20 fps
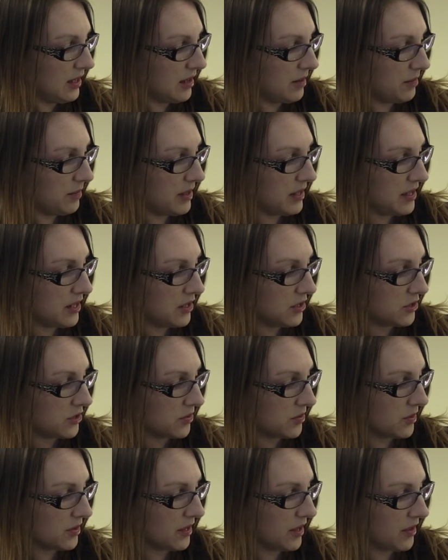Making
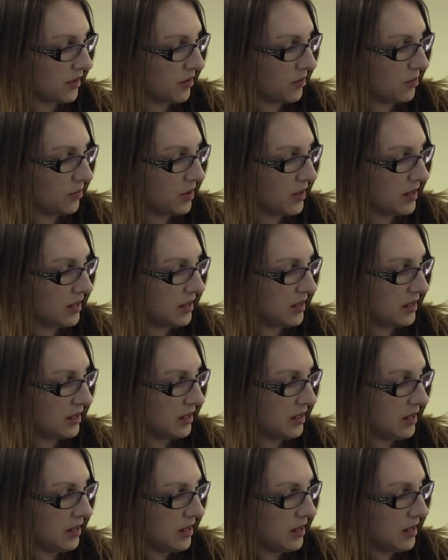sure that the
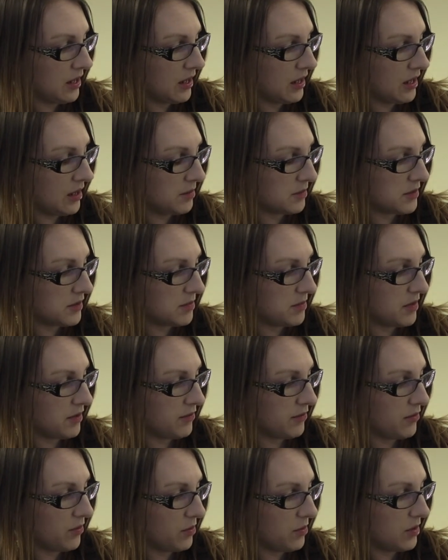1 comes
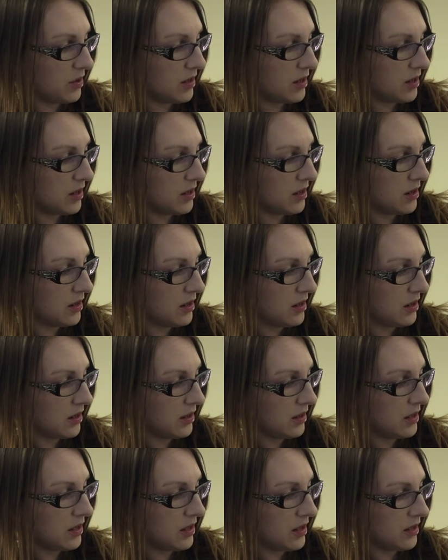before
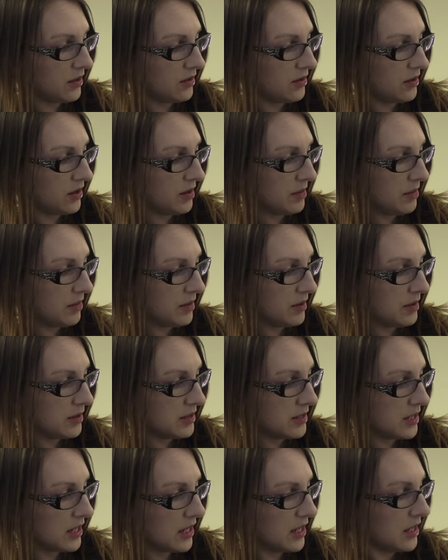the other
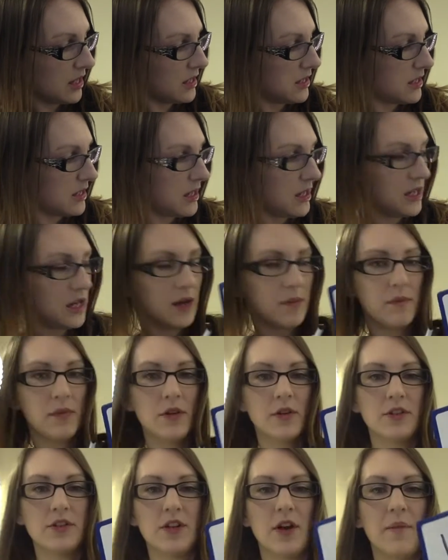numbers in the teen
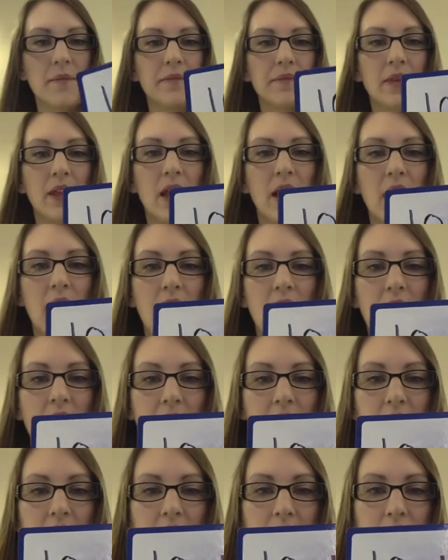numbers. So I
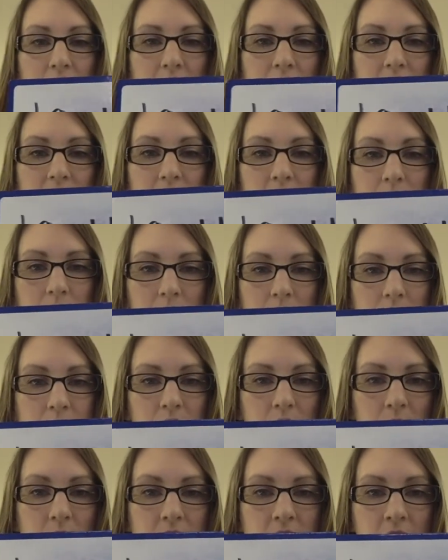have my numbers
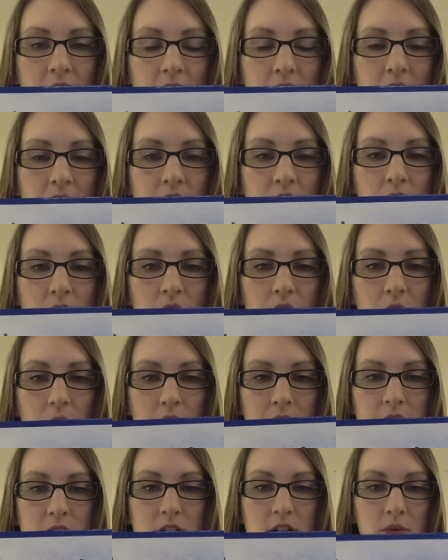from 10 all the
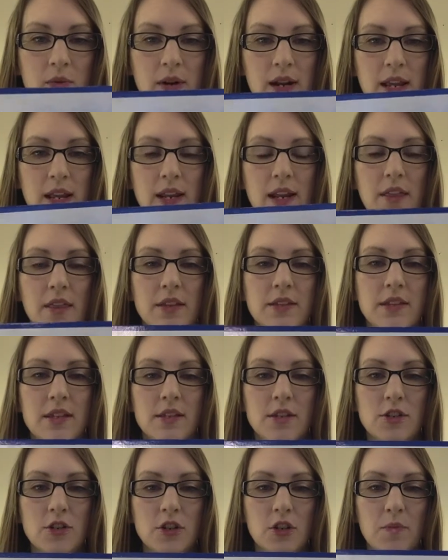way to 20. Now this is
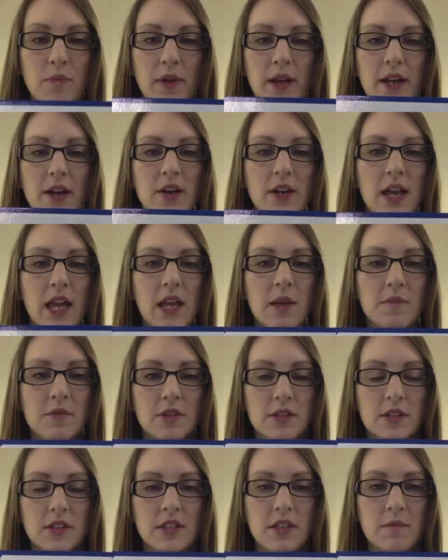a two-player game, so
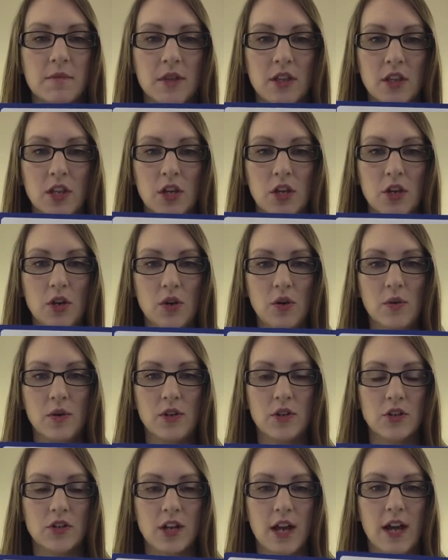this is something that you and
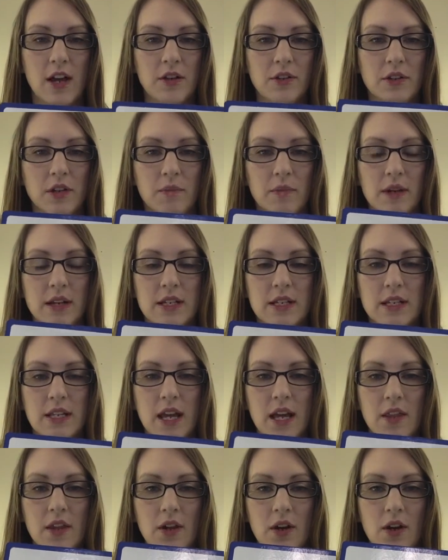your child can play
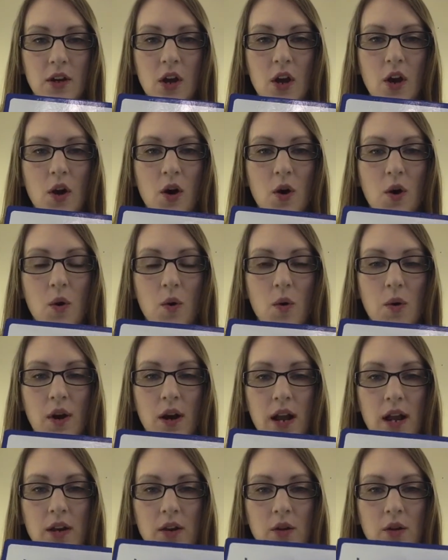together, or an